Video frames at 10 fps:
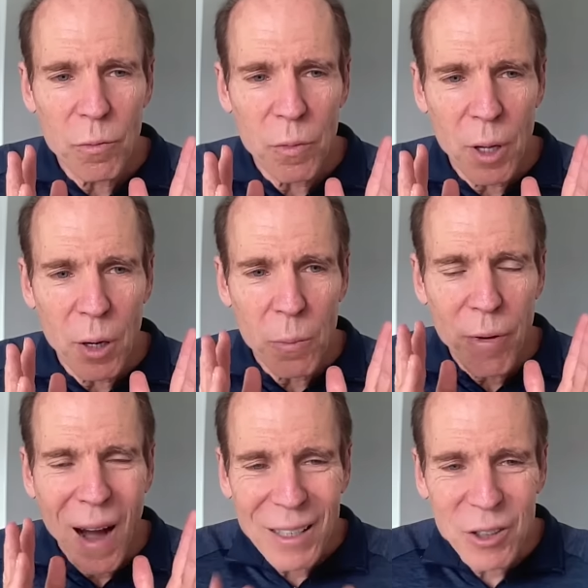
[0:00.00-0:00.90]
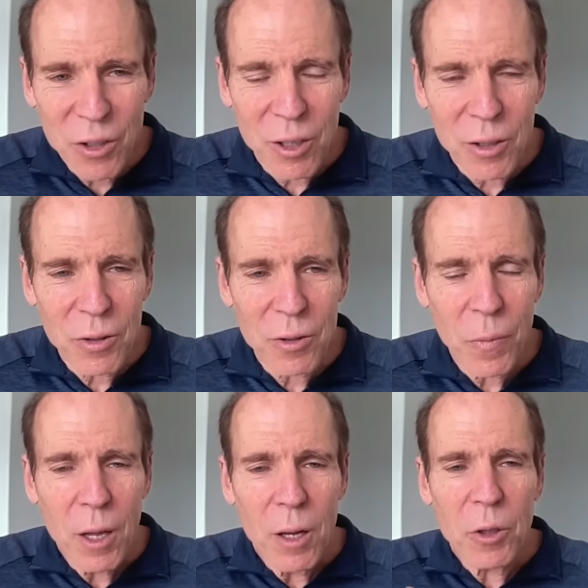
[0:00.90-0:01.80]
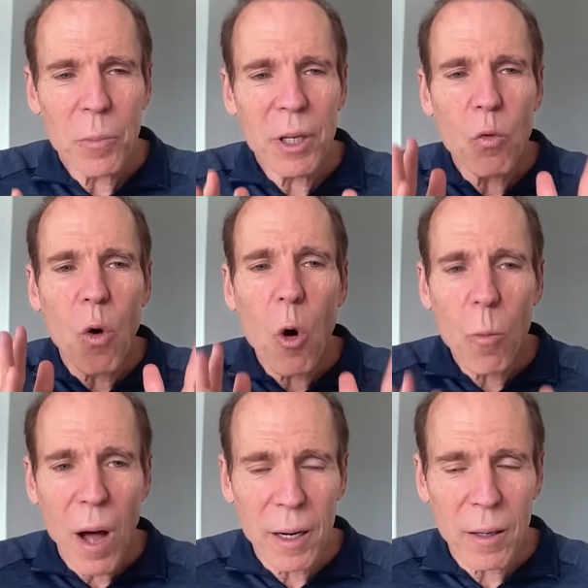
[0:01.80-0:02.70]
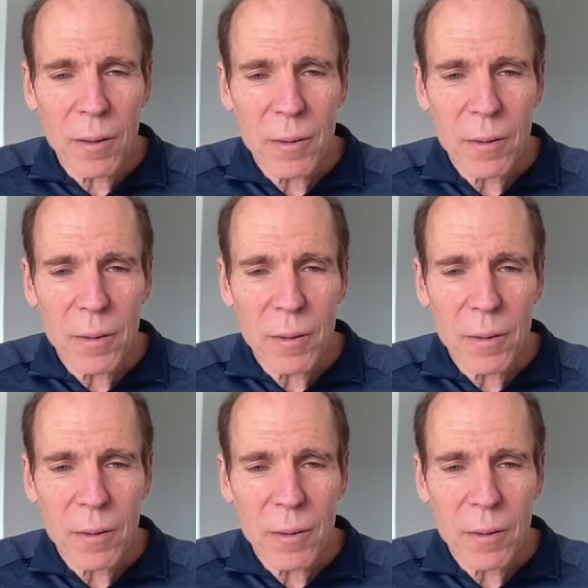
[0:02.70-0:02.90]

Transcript: their practices to be role model